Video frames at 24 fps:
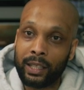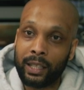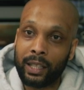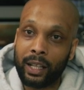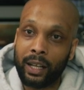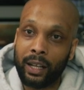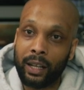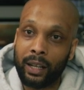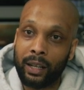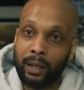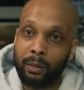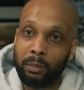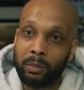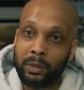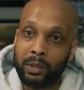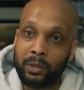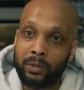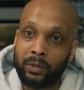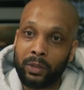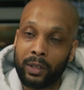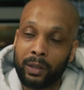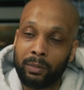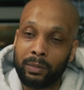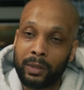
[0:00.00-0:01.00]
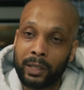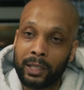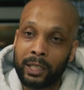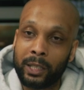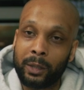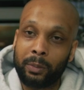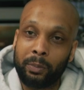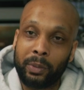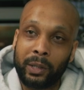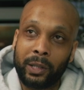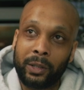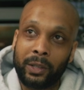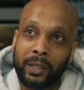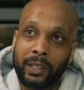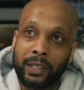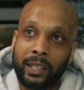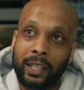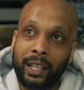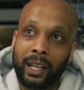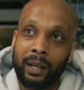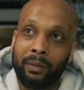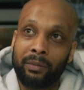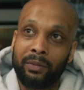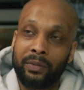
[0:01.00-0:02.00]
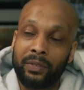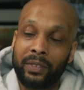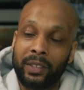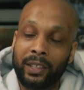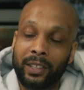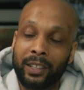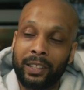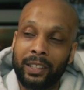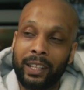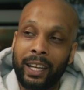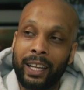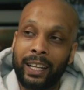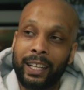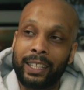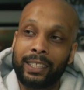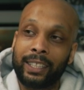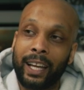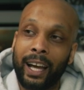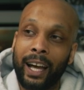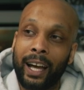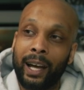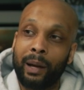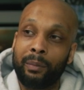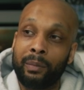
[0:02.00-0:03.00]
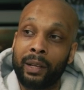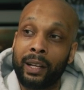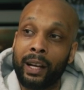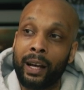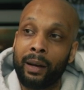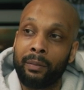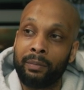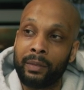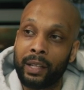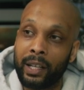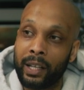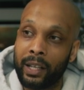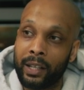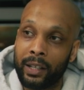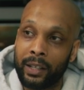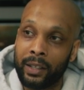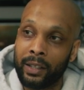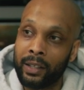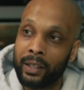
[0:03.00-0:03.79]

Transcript: comes from the spirit that I'm feeling at a time that I'm there.